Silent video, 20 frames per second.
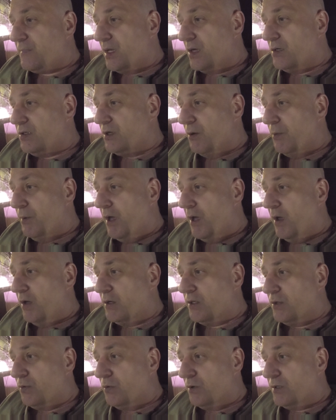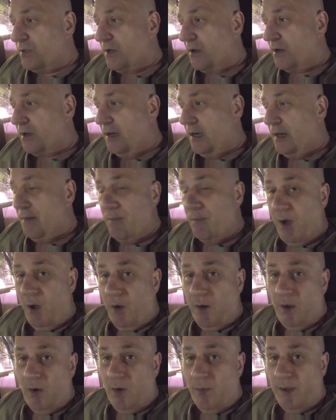So we are sort of stuck in
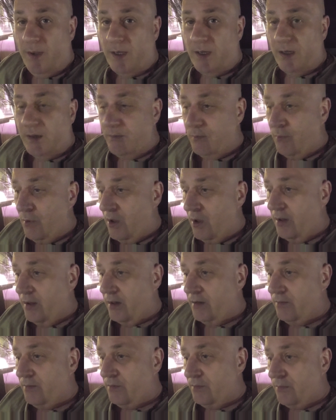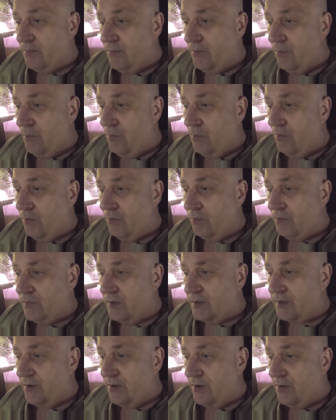limbo a little bit while they
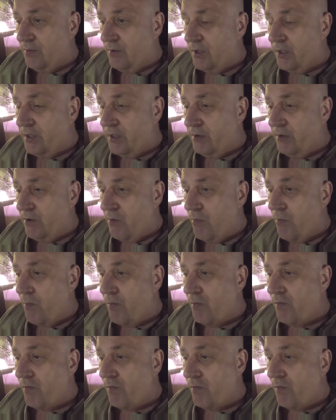decide what they're doing.